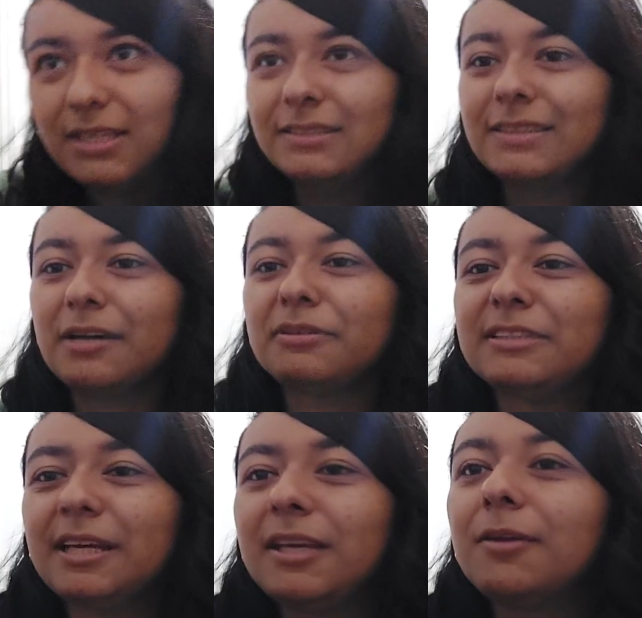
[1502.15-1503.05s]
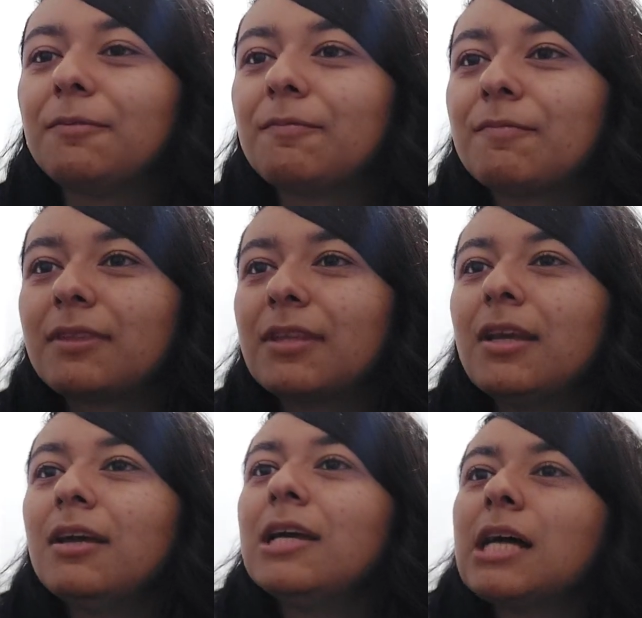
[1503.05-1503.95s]
It's gotta be Seiji.
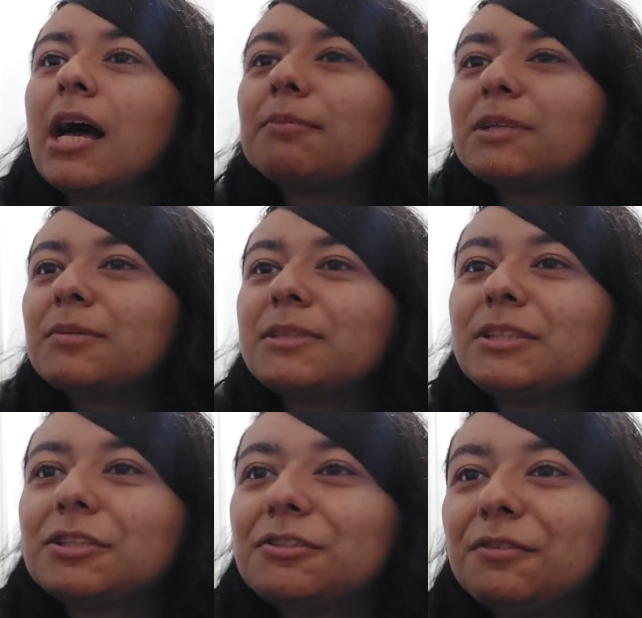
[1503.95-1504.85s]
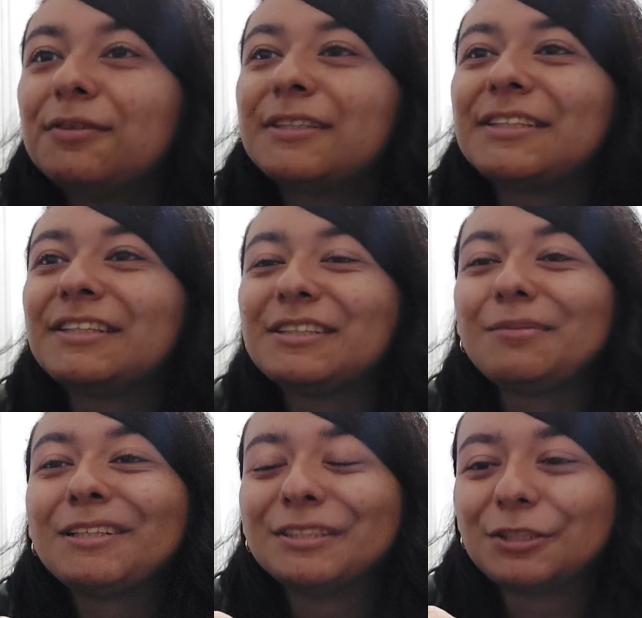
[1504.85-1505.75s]
I'm coming to you from the Chainsaw
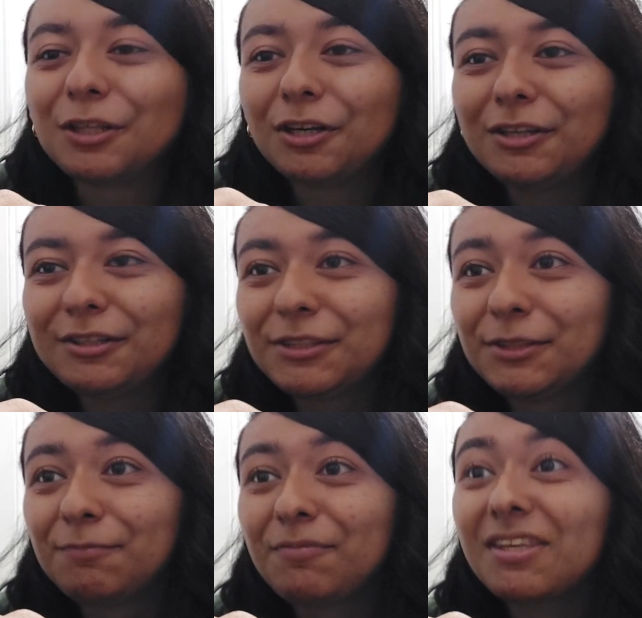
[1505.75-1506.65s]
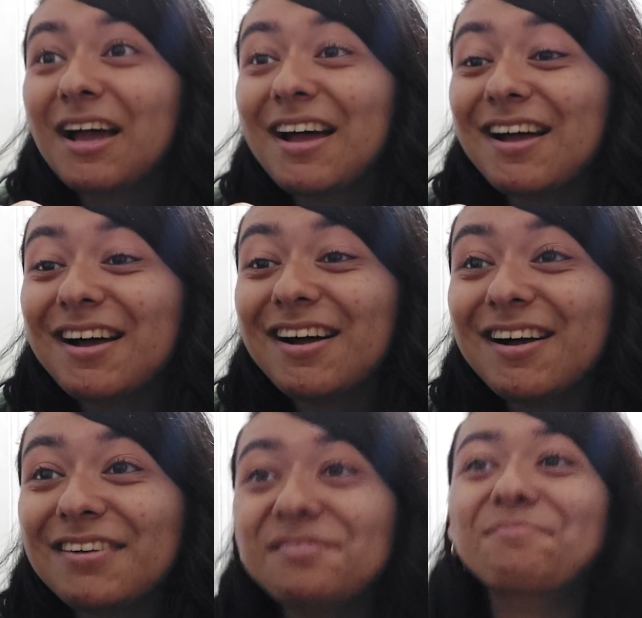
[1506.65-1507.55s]
Man Church.
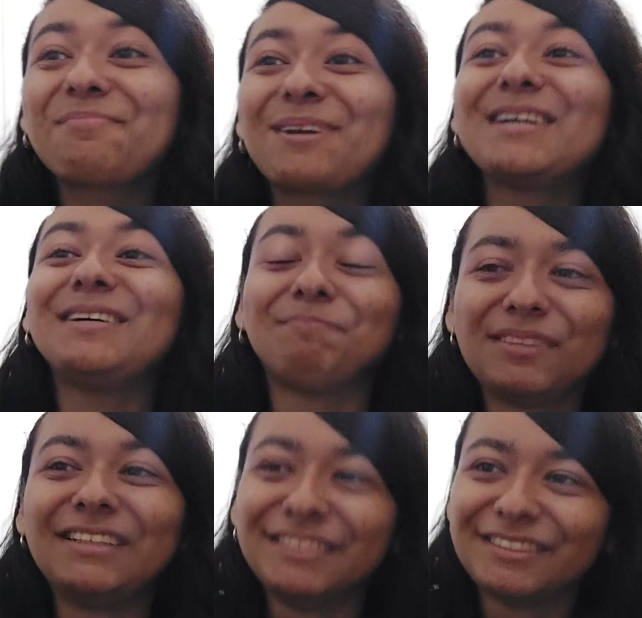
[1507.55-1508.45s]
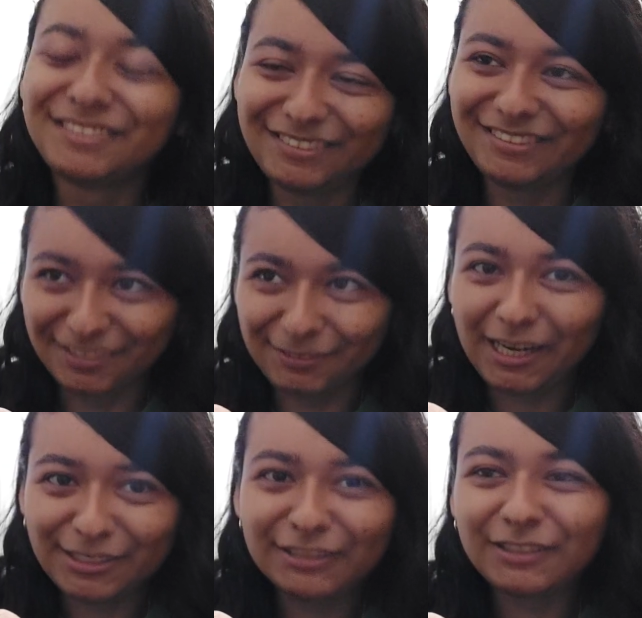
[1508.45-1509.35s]
Ah! Yeah, Denji's
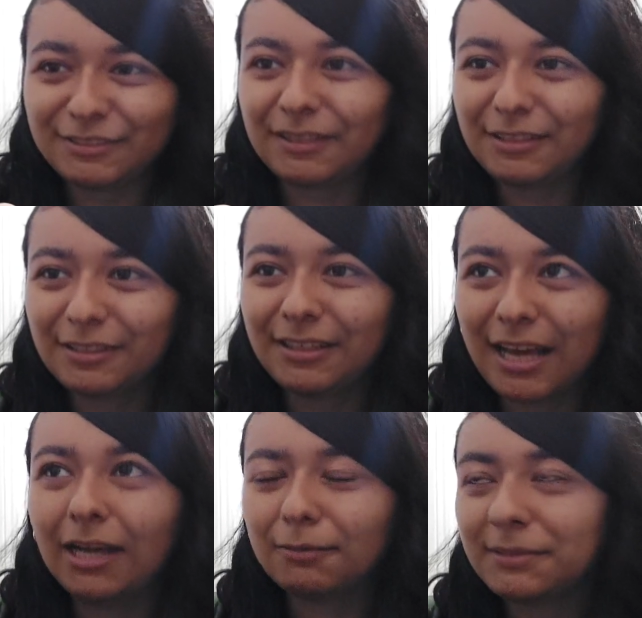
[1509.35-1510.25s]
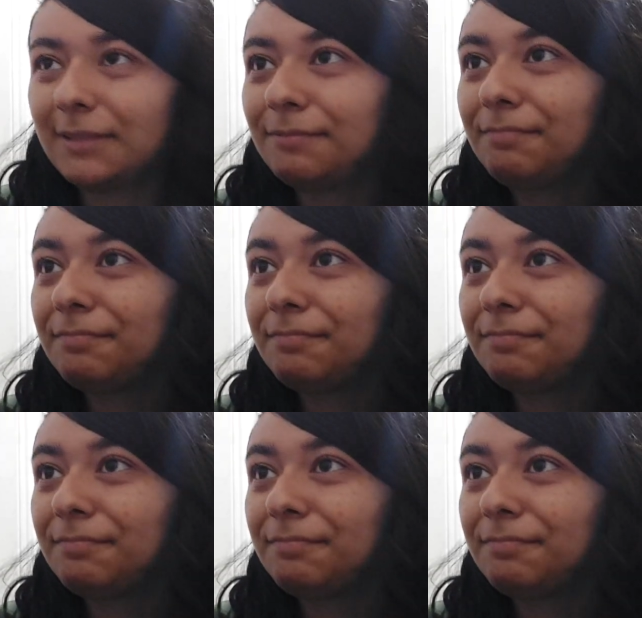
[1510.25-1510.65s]
reaction is very apt.